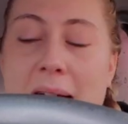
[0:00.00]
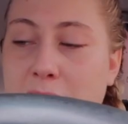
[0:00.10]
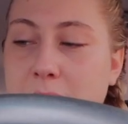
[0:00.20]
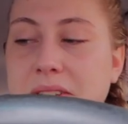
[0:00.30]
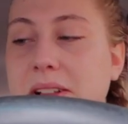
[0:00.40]

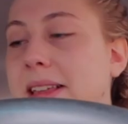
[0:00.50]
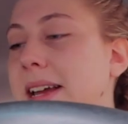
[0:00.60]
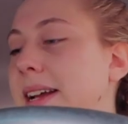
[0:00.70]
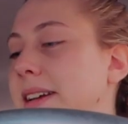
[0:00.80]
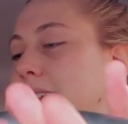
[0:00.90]
Bathroom is
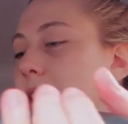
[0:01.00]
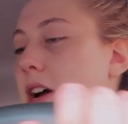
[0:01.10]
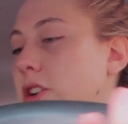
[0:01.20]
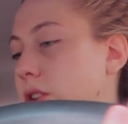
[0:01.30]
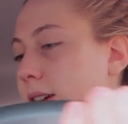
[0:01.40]
cleaned.
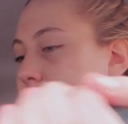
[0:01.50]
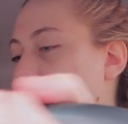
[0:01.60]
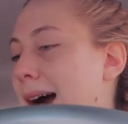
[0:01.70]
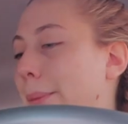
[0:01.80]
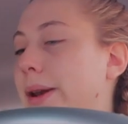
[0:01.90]
Laundry is
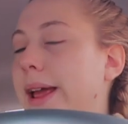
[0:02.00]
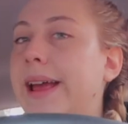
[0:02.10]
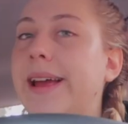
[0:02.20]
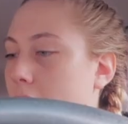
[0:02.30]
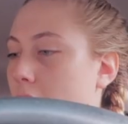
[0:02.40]

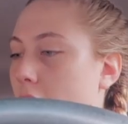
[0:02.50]
happening.